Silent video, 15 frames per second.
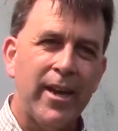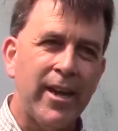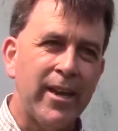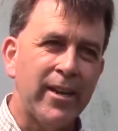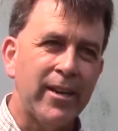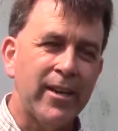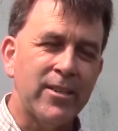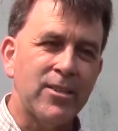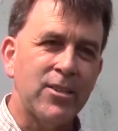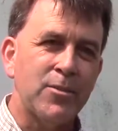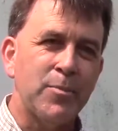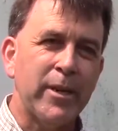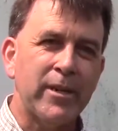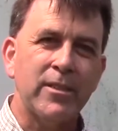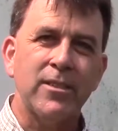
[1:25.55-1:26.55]
and I
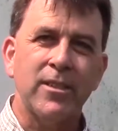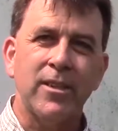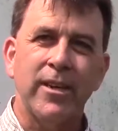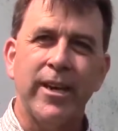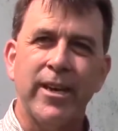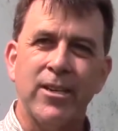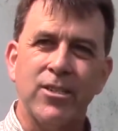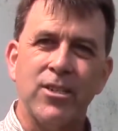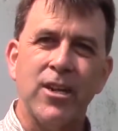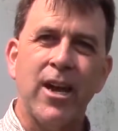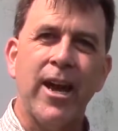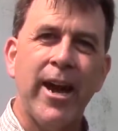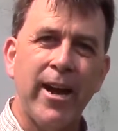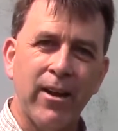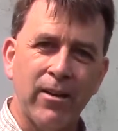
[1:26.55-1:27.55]
suspect has
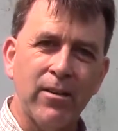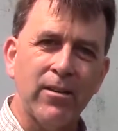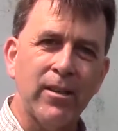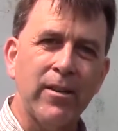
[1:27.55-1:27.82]
higher